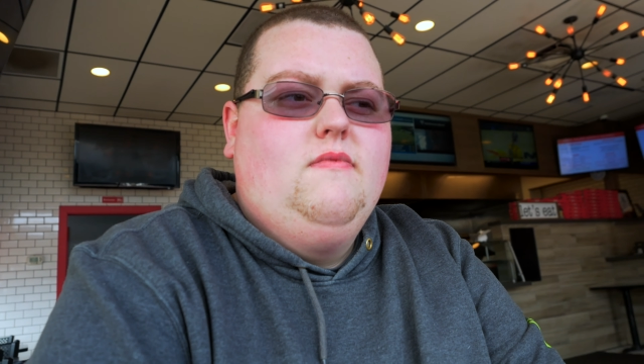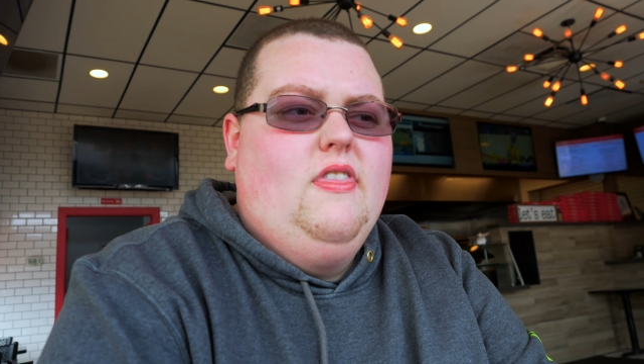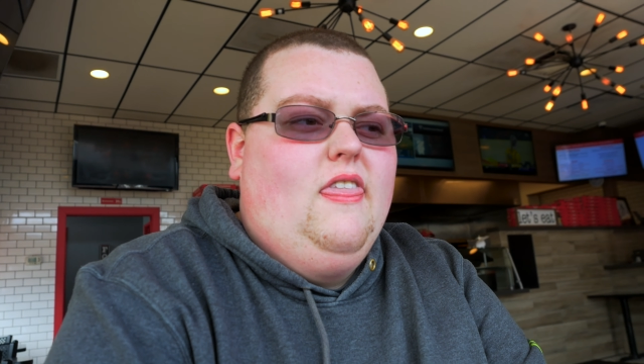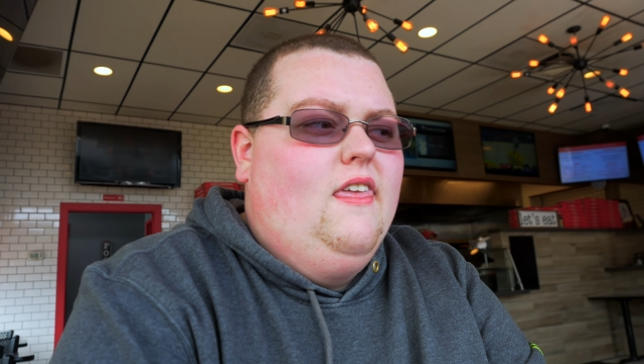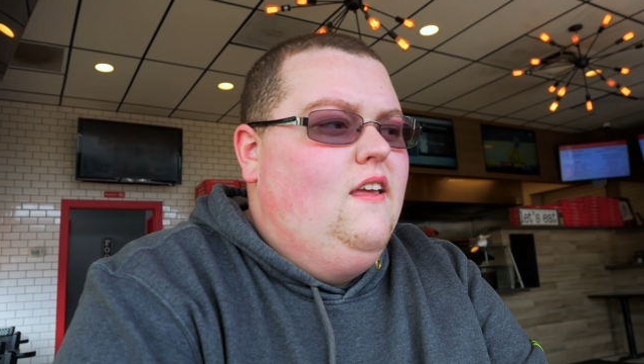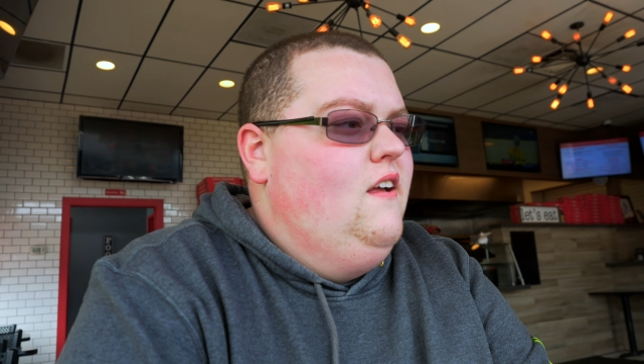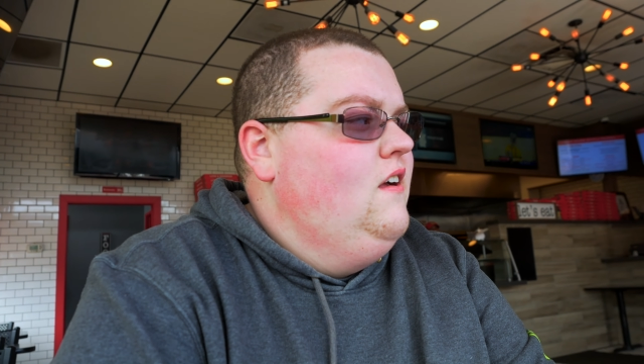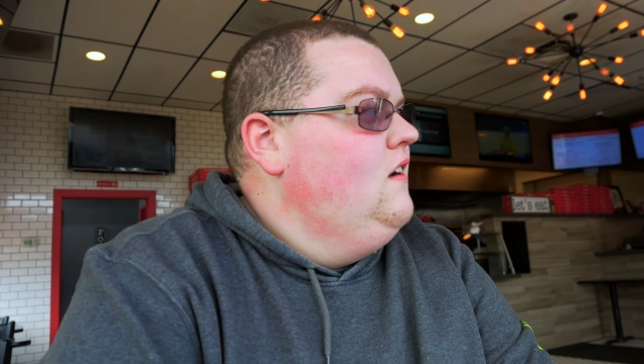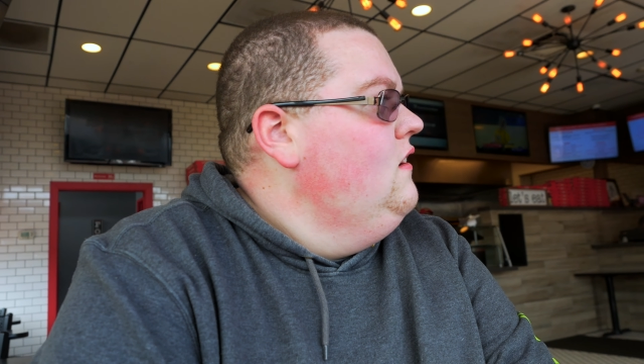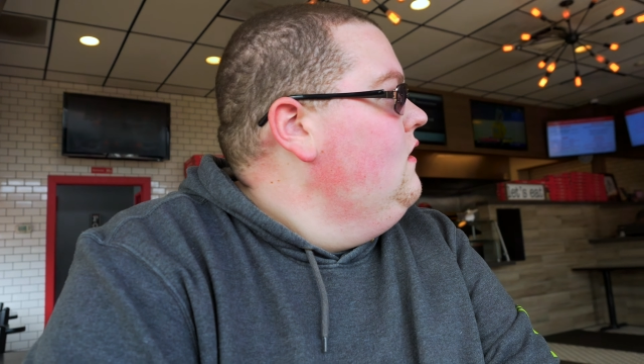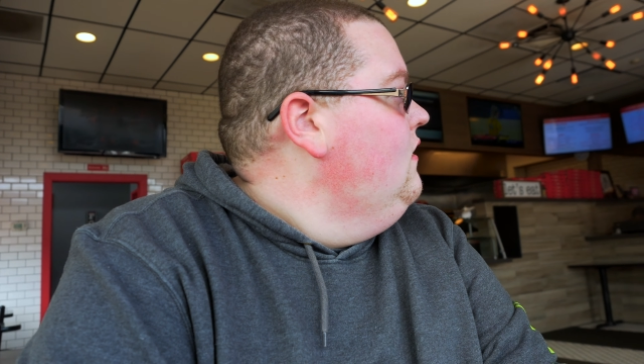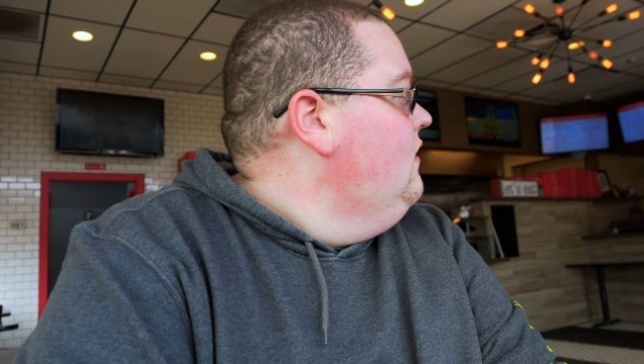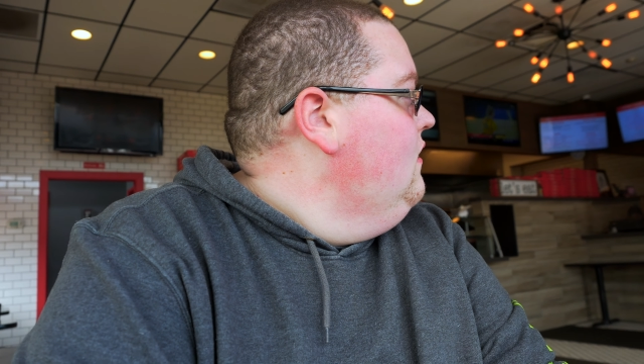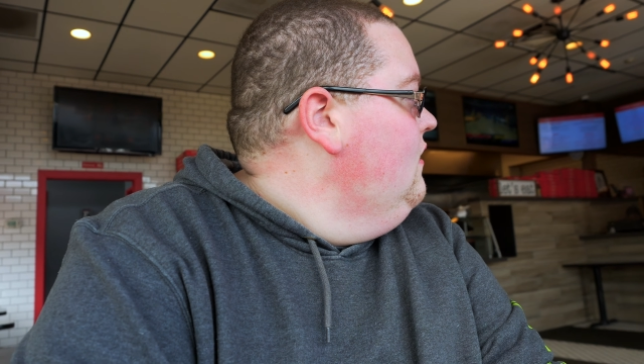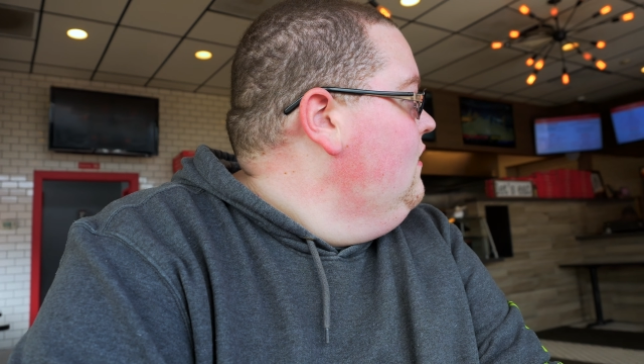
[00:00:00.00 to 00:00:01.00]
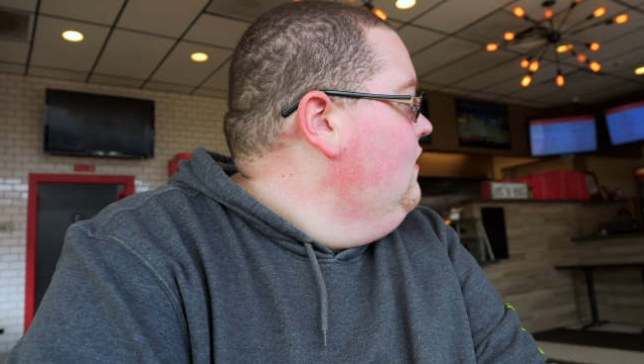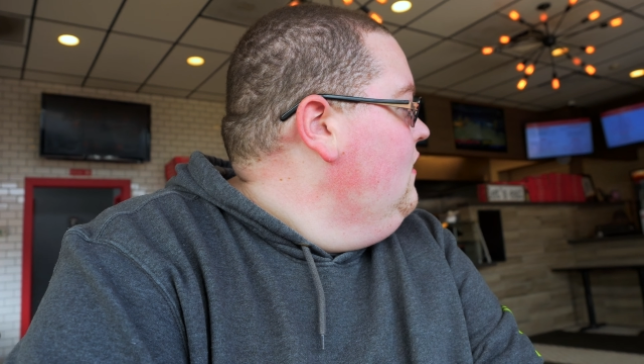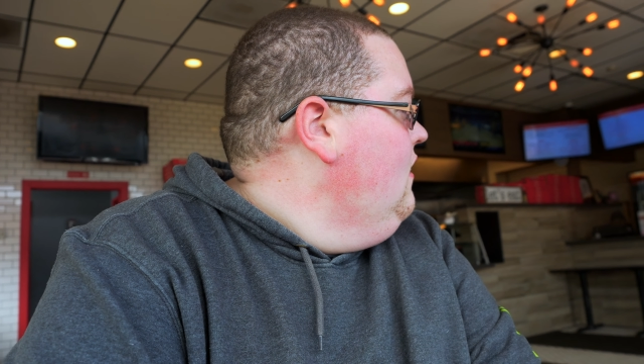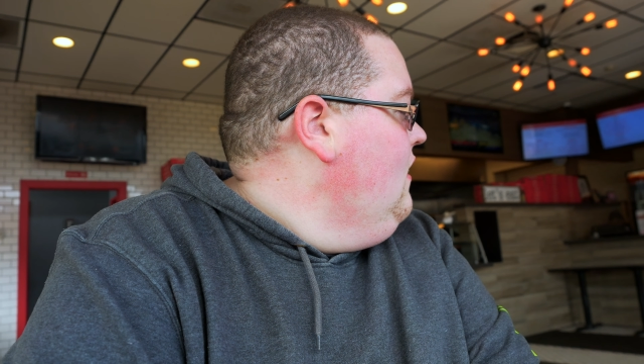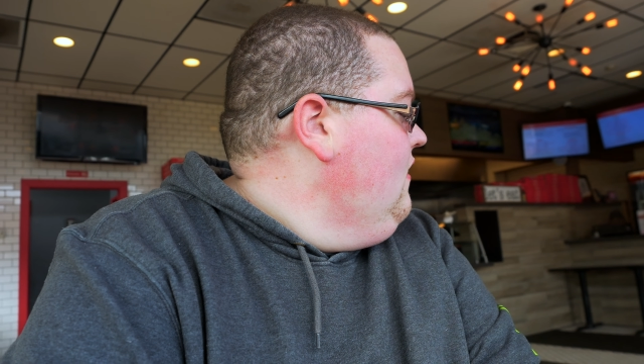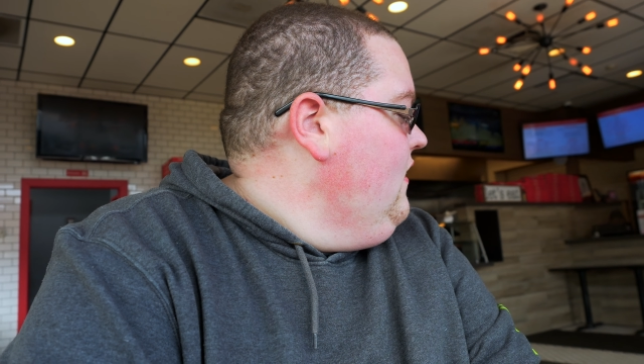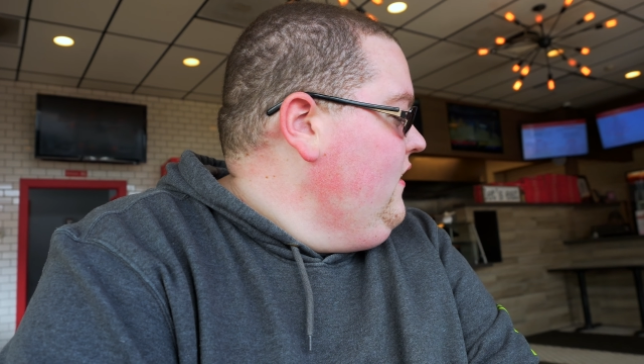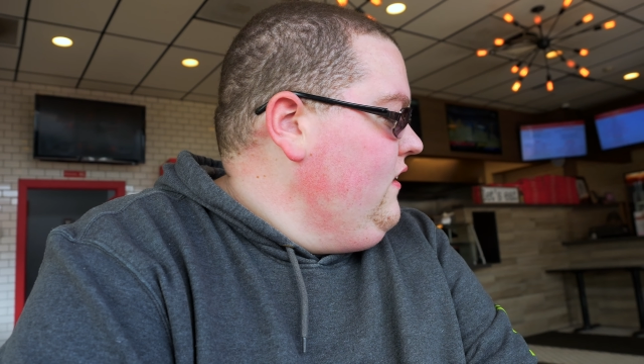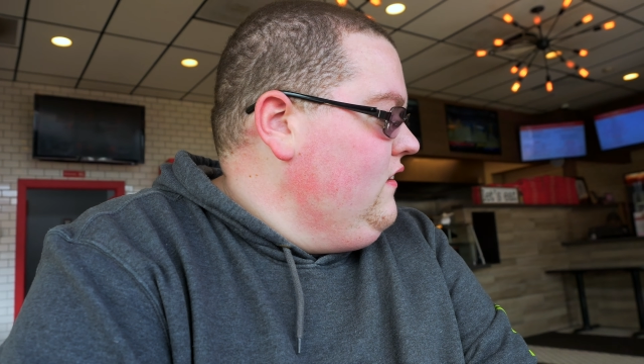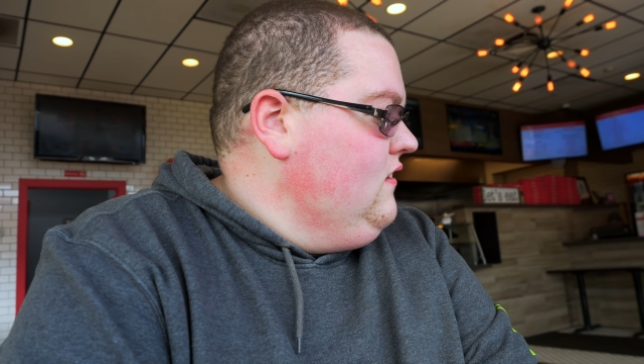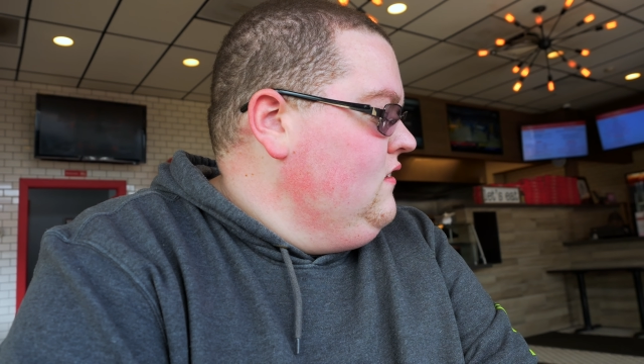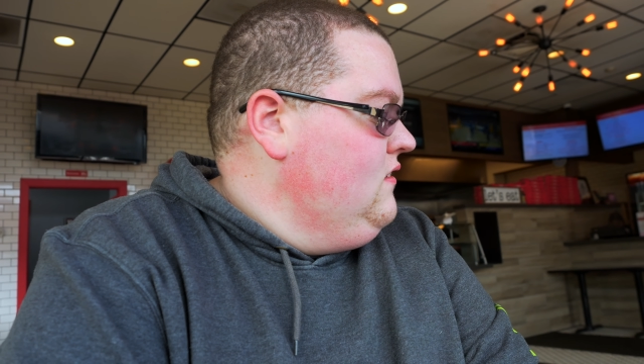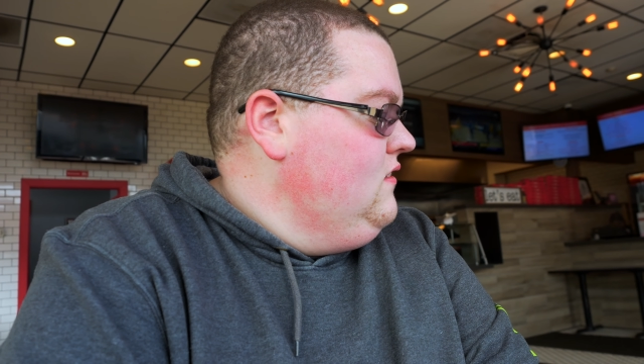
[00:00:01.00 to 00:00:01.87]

What do you think of the vibe? I like it.